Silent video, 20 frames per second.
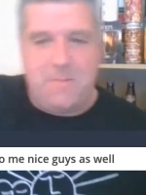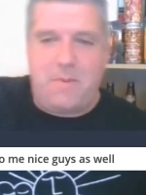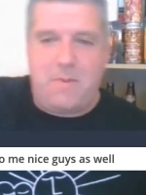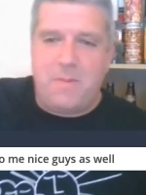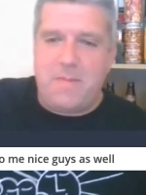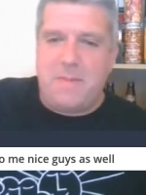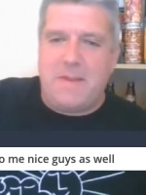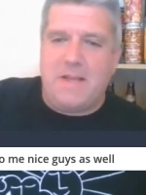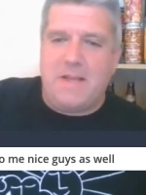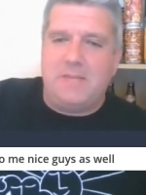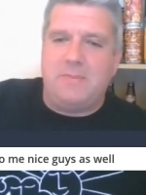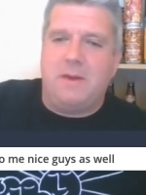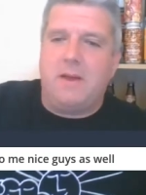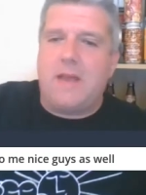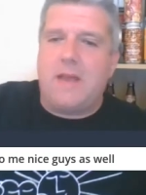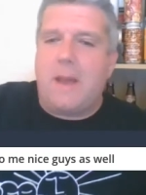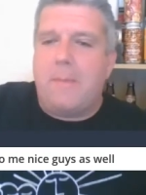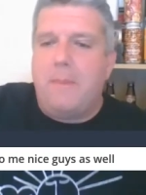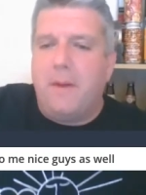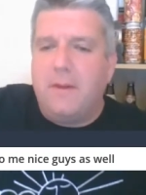I put my
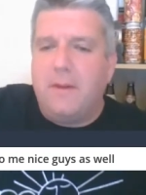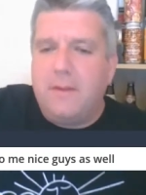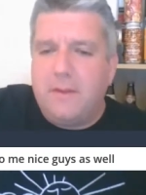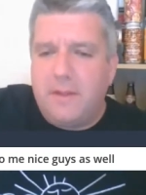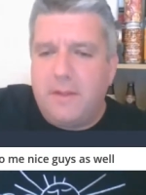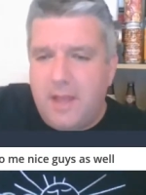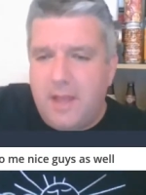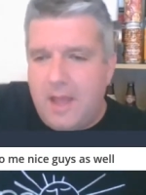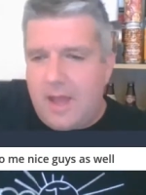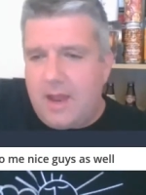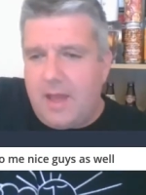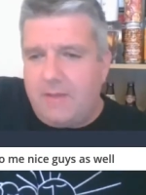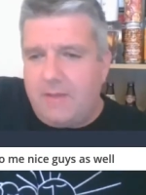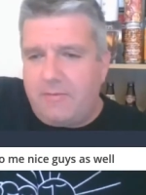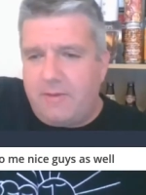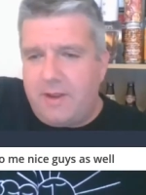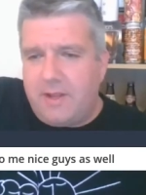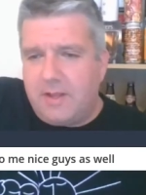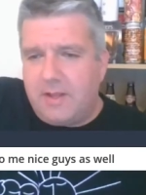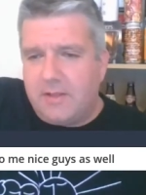baseball cap on. Yeah, I
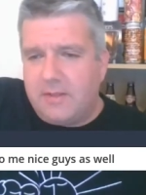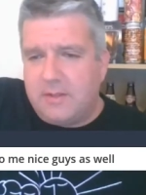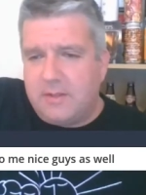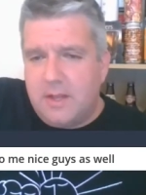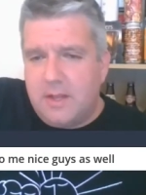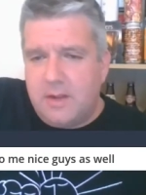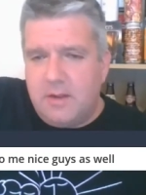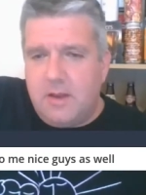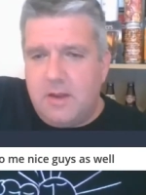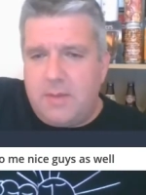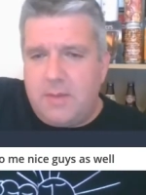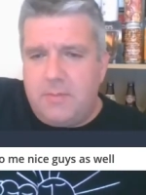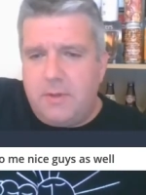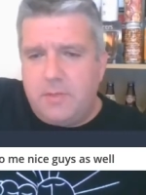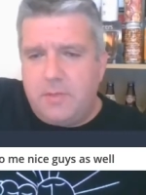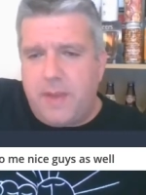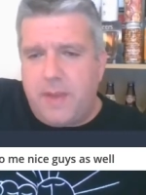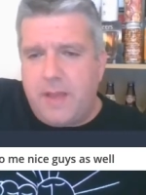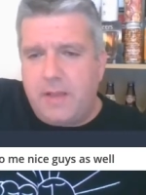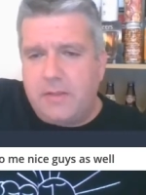like Freehills. Not had
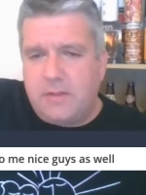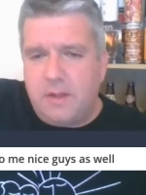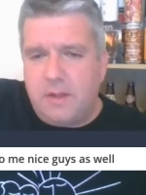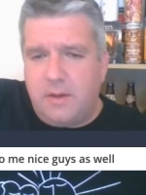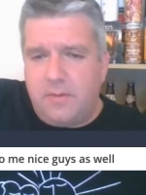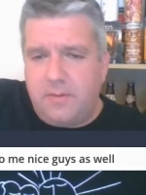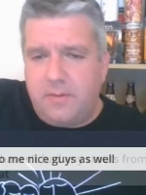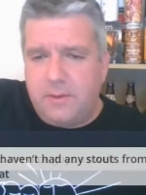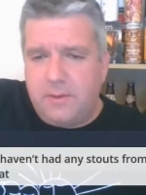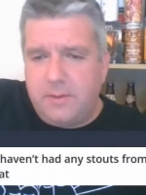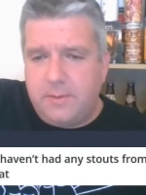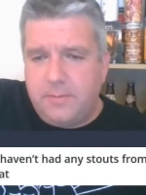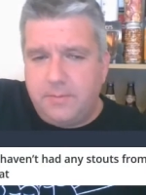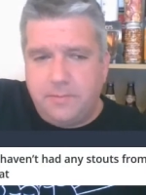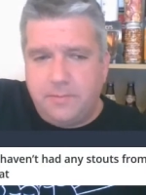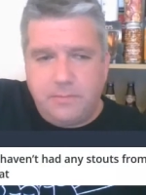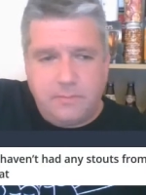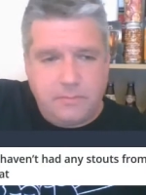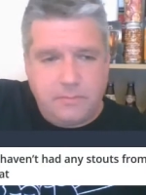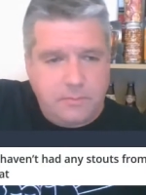much pale stuff.
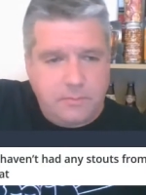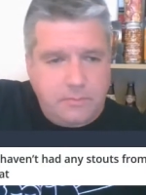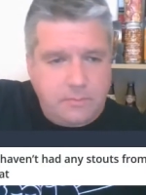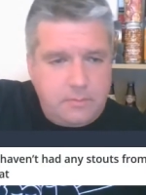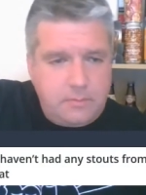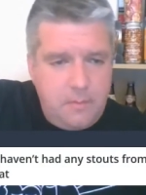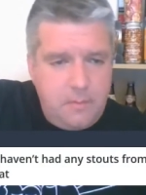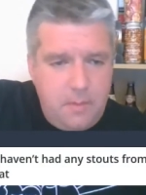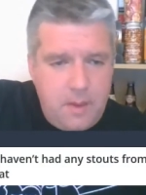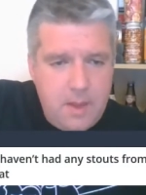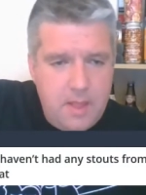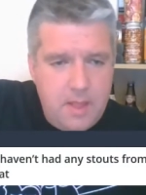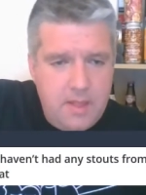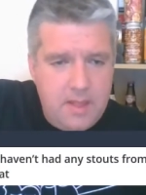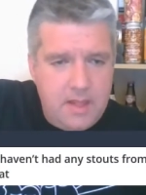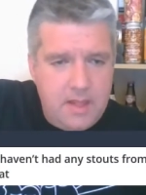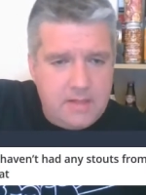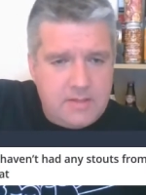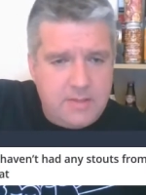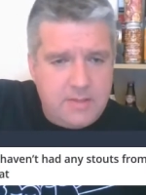
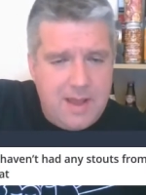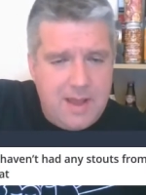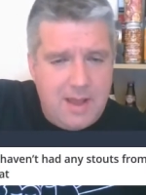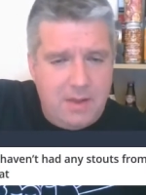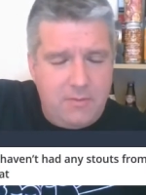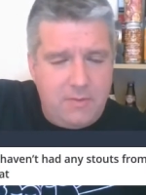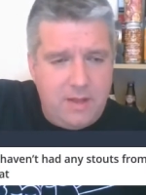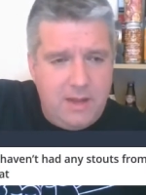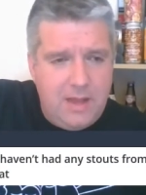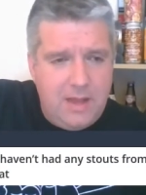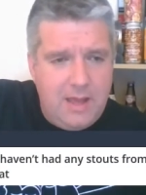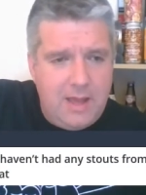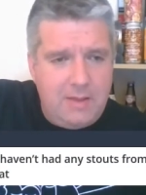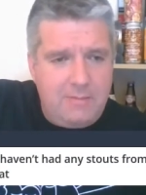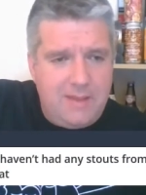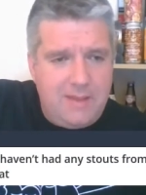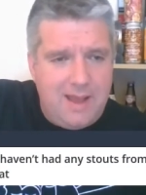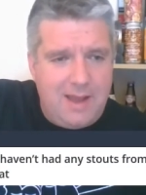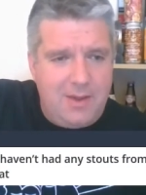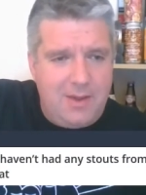And then there's my
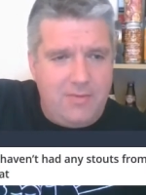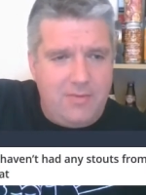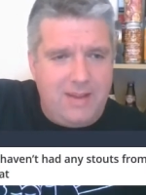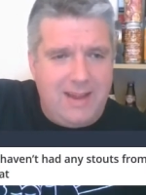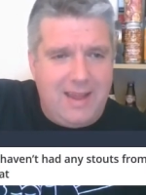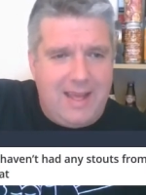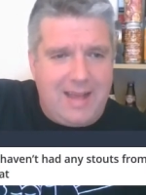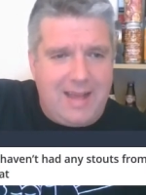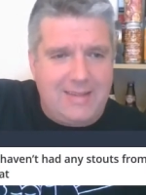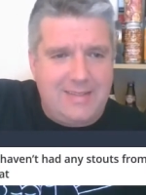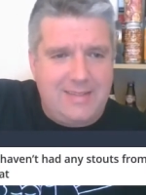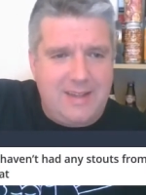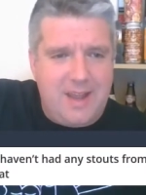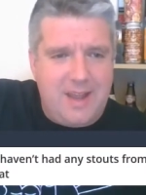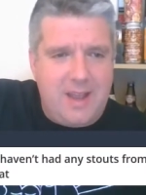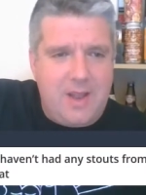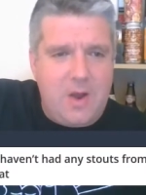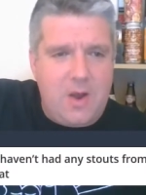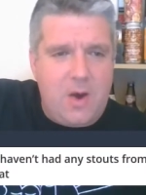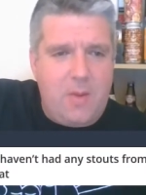lovely lad,
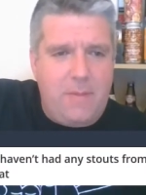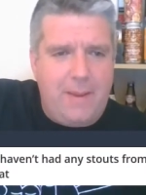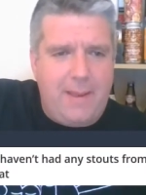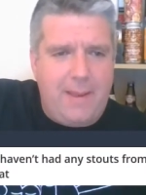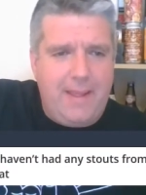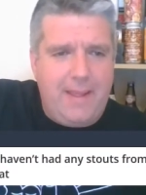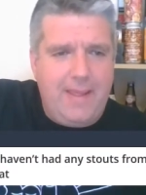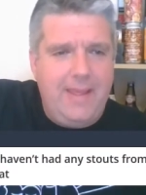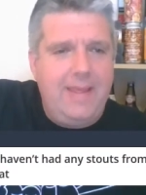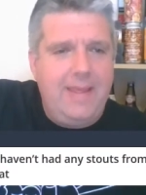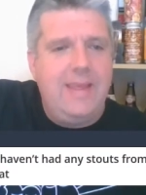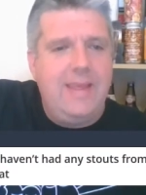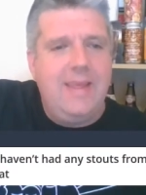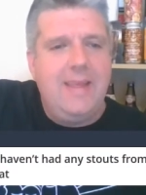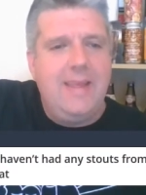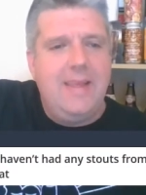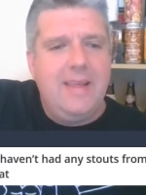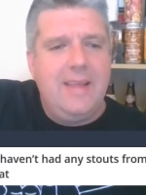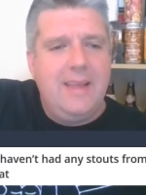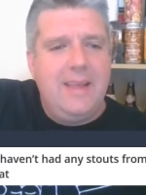Jacob here.
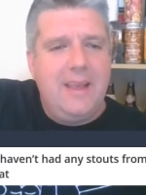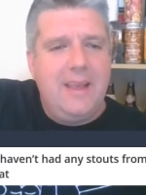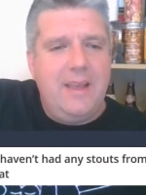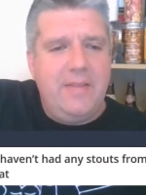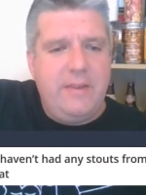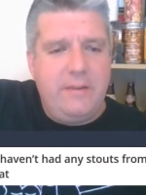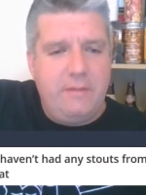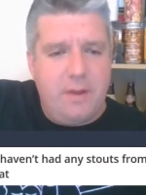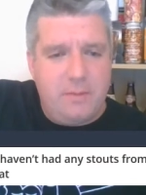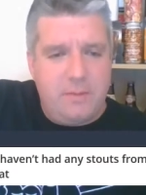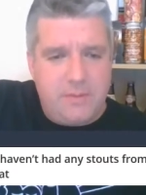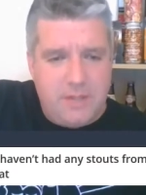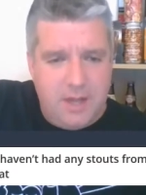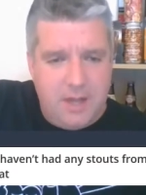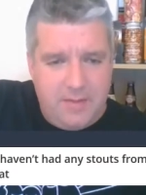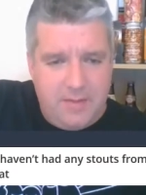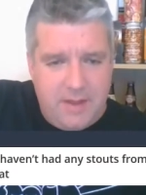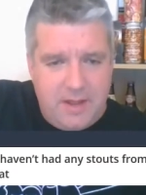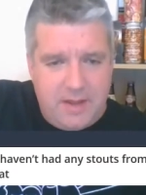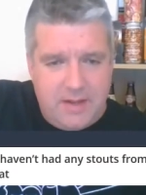Evening, Rob.
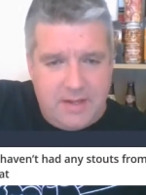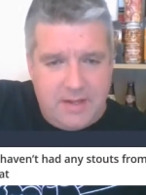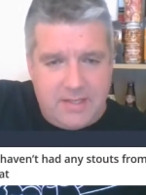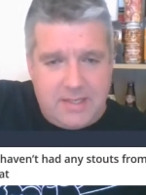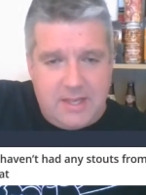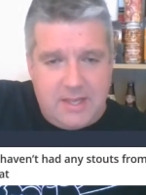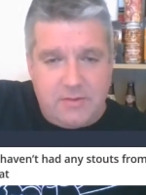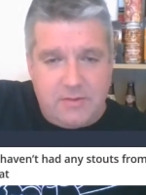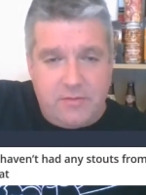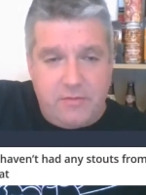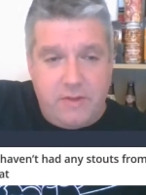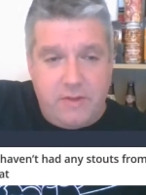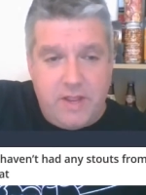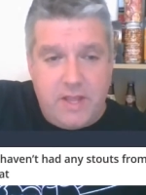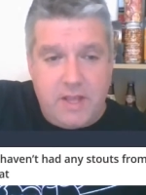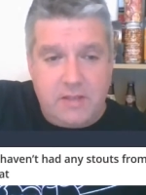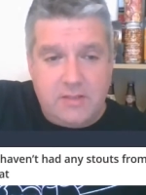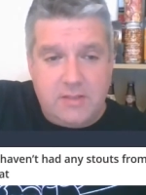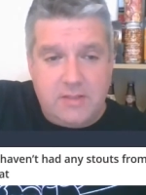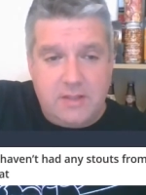Still haven't had any stats from
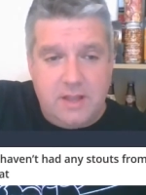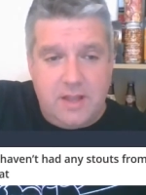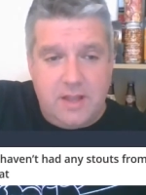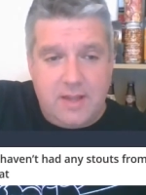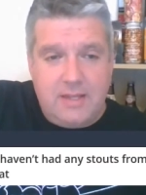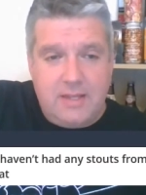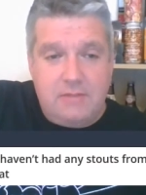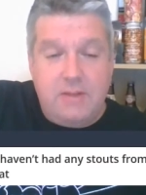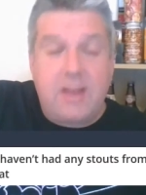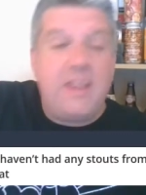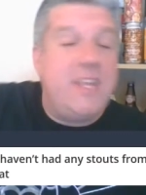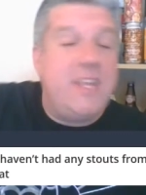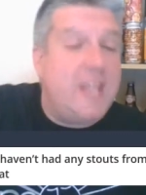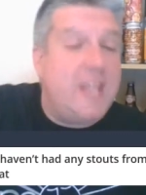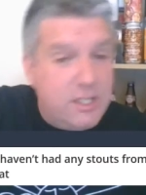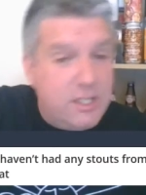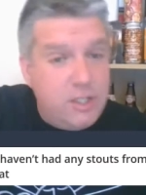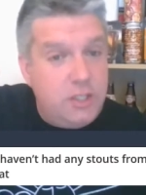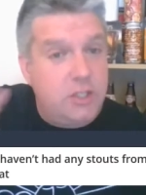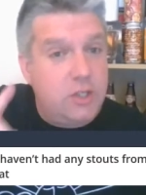Freehills. I need to...
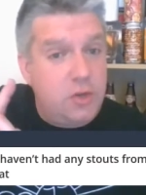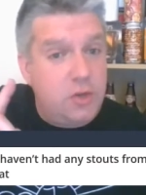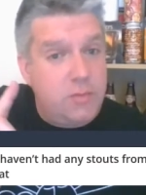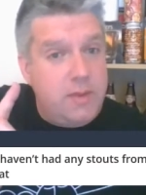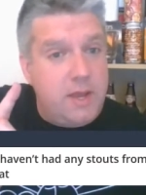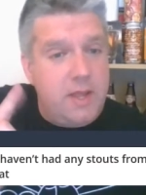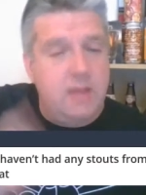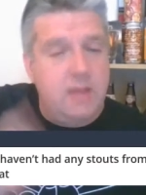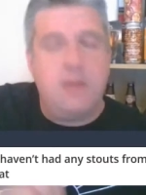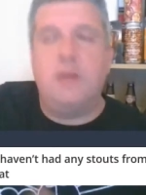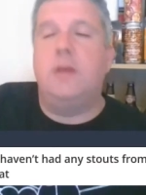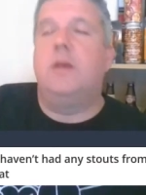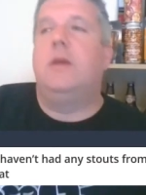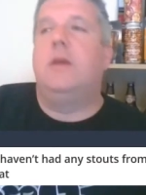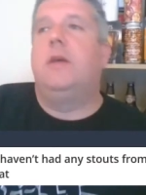Yes, you do, mate.